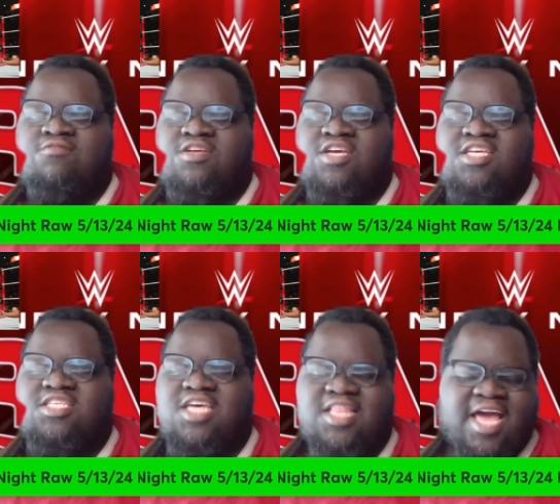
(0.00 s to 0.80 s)
he
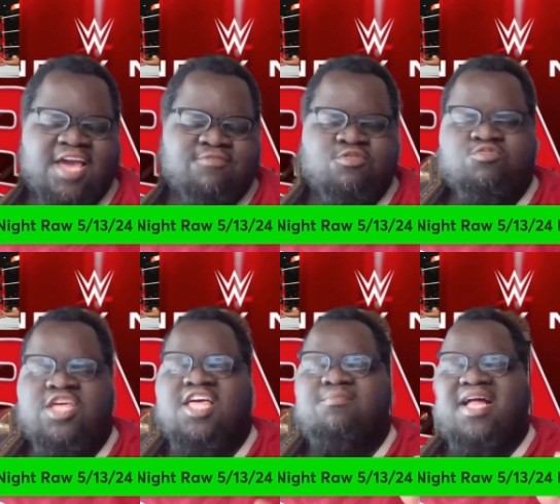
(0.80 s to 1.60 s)
said, like, if you
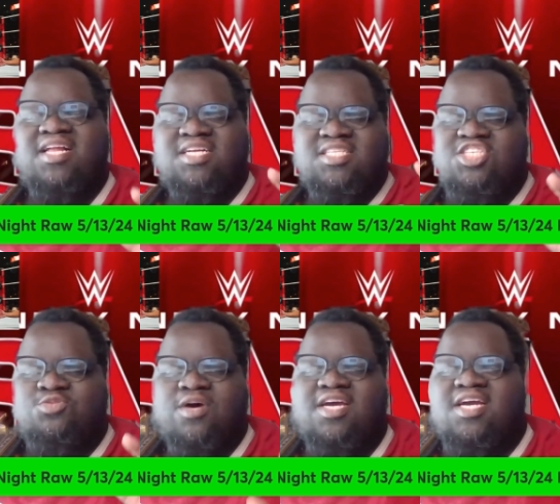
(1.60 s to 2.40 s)
think about it in this
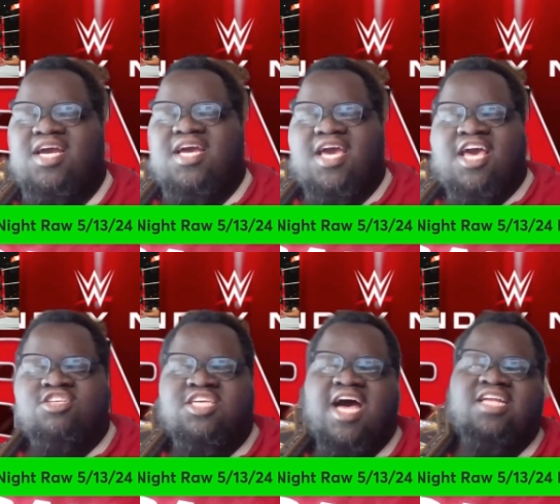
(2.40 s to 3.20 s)
way, it
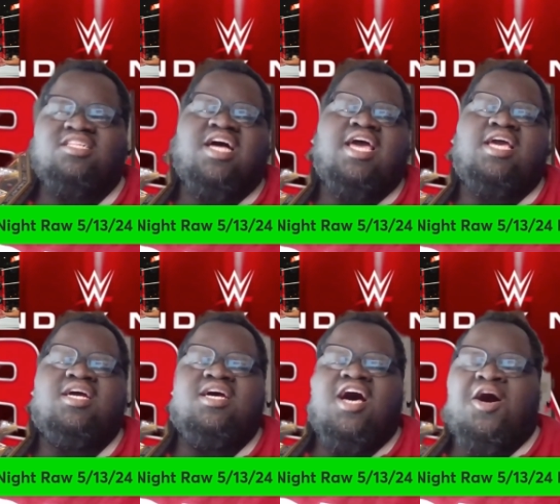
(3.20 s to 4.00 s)
was kind of like
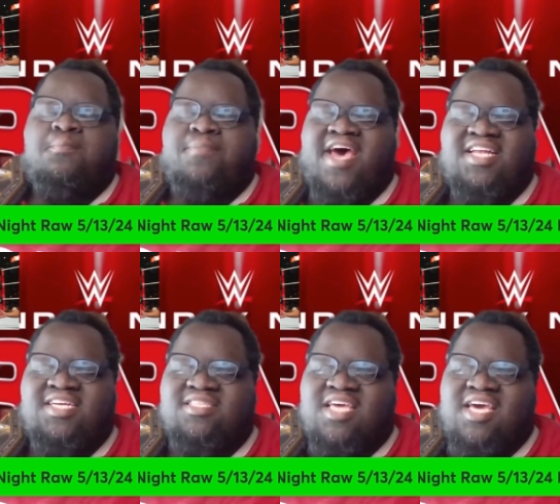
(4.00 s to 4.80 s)
a
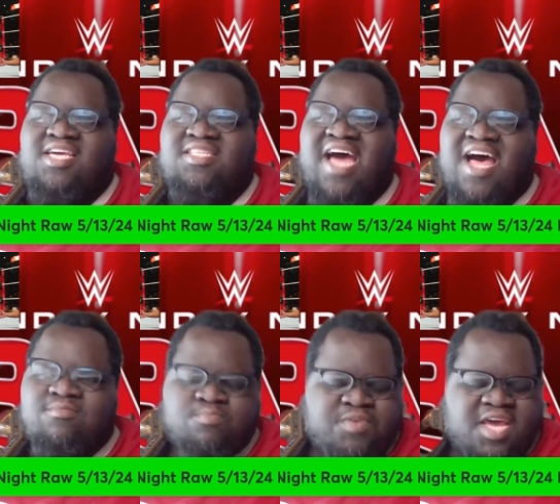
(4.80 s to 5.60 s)
petty thing,
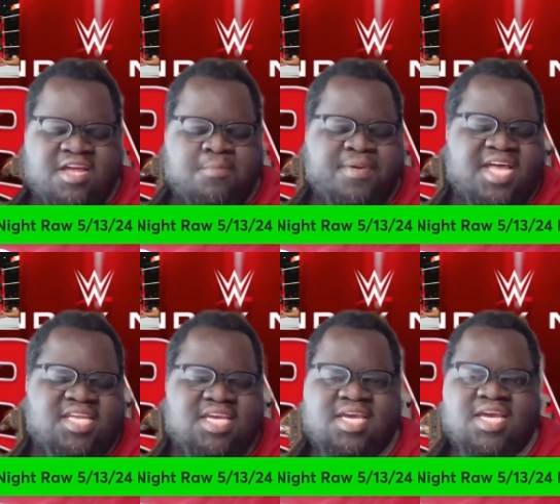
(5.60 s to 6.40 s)
not bit a
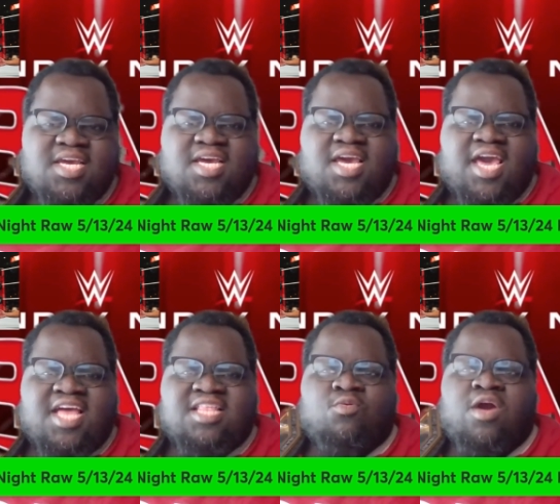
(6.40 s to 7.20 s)
petty.
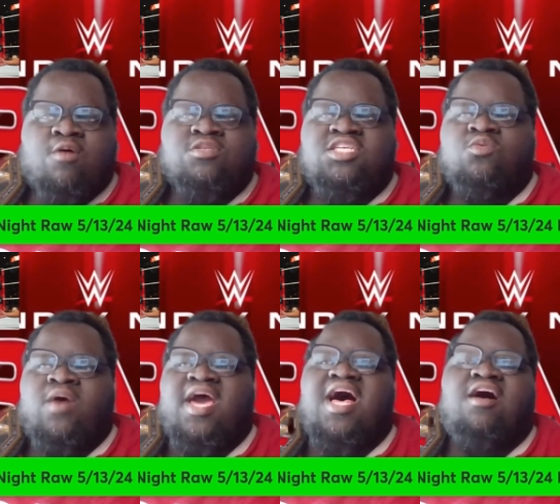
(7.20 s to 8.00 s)
And it was in a
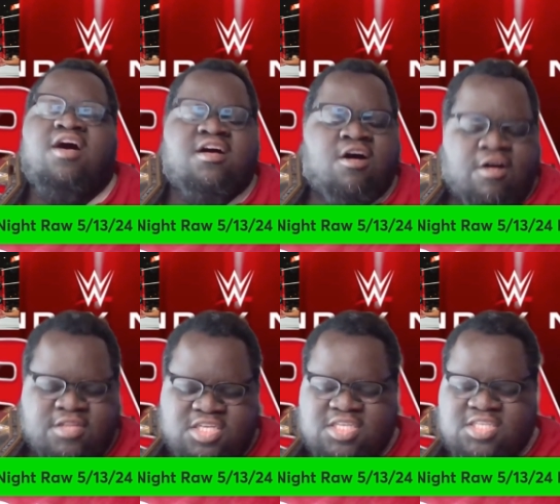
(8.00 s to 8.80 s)
way how all
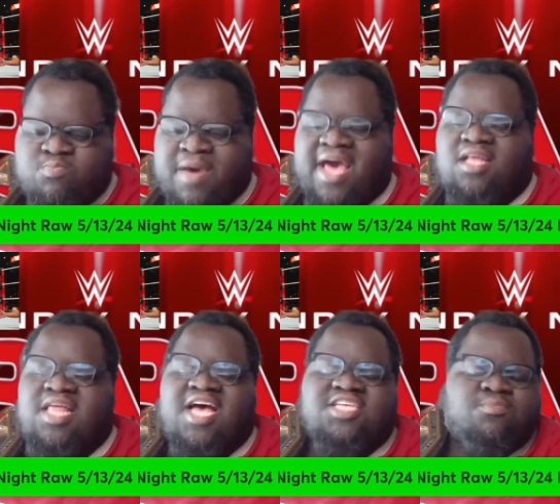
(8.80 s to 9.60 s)
these
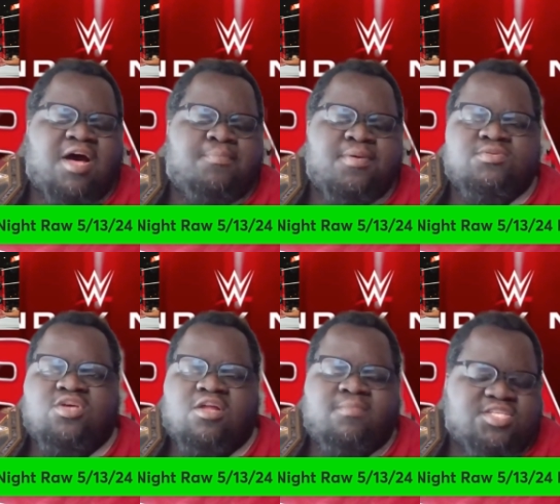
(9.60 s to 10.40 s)
backlash about people
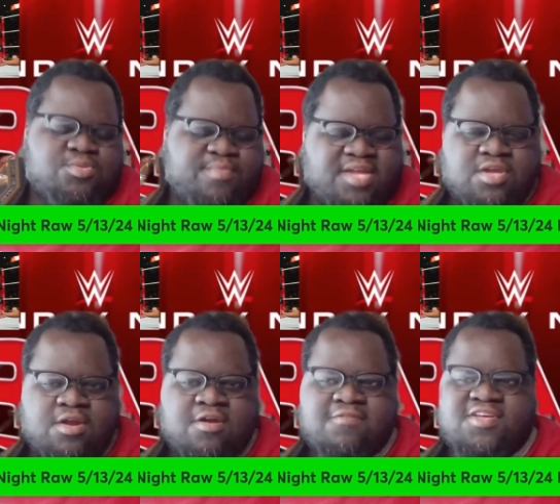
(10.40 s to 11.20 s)
talking about Samantha
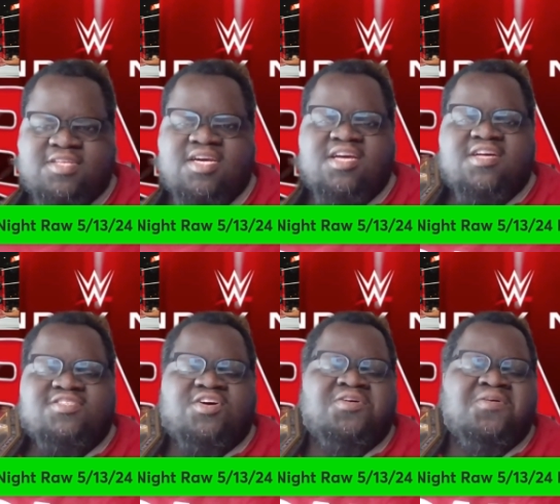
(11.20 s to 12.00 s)
Irvin.
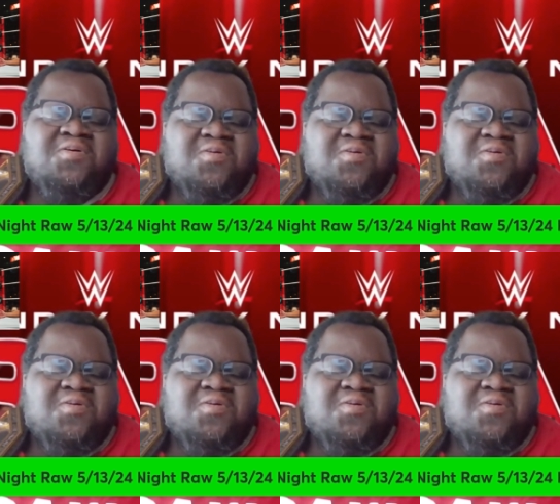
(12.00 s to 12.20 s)
So